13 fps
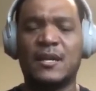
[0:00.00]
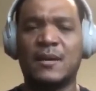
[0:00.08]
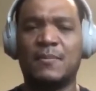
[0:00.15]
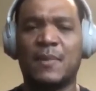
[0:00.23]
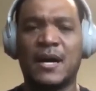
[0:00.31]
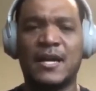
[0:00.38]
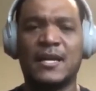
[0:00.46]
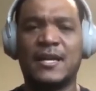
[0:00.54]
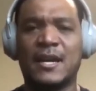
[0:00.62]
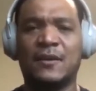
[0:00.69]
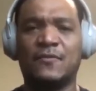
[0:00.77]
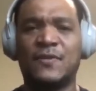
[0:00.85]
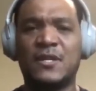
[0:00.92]
my
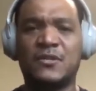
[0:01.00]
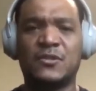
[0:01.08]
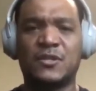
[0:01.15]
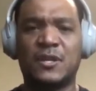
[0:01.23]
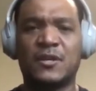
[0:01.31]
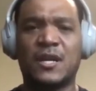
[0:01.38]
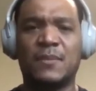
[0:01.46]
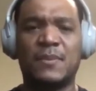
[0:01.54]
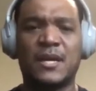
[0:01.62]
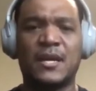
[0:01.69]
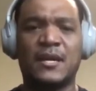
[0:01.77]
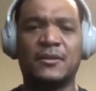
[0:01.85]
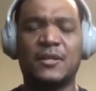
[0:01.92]
account features that are coming
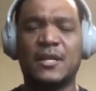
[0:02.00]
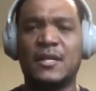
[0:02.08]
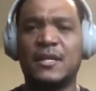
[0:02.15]
out,